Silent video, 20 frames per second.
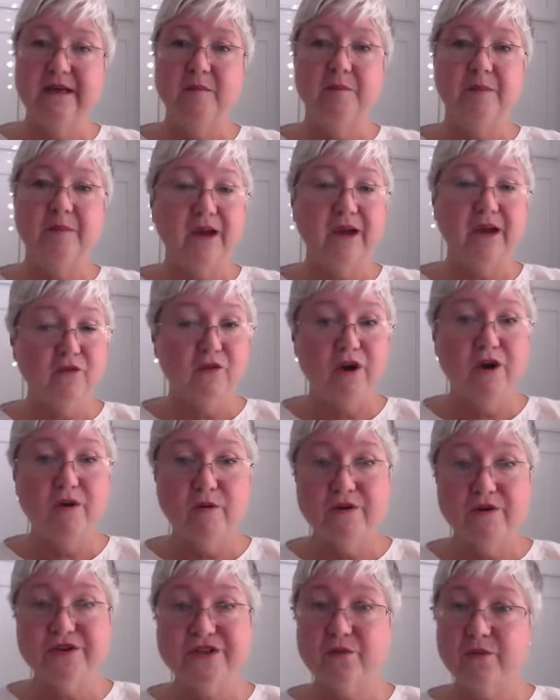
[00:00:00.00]
by
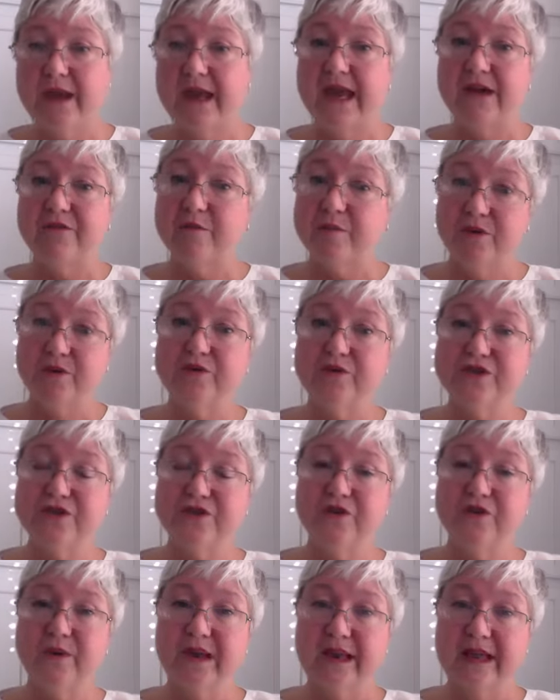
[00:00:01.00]
growers that we have a
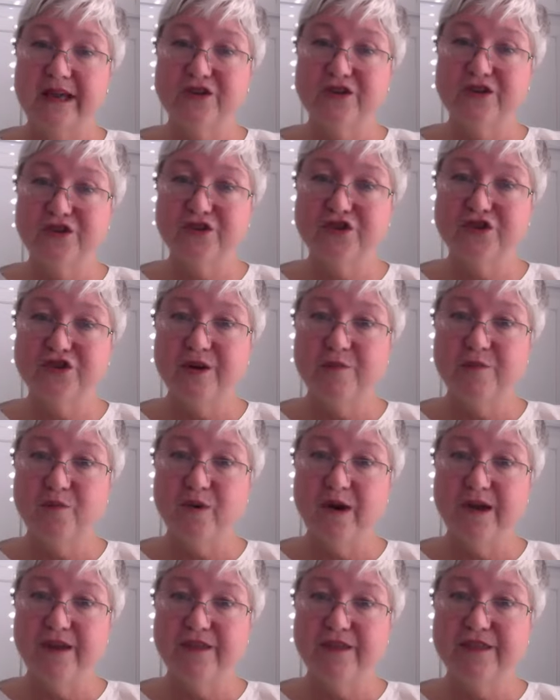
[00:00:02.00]
personal relationship
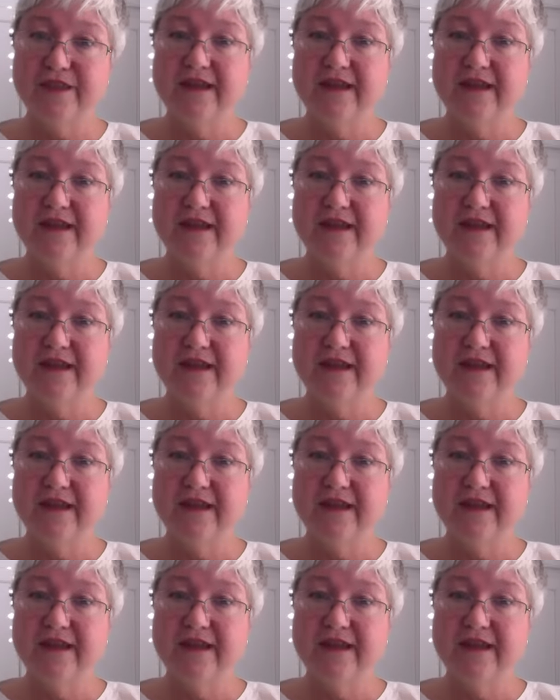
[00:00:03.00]
with.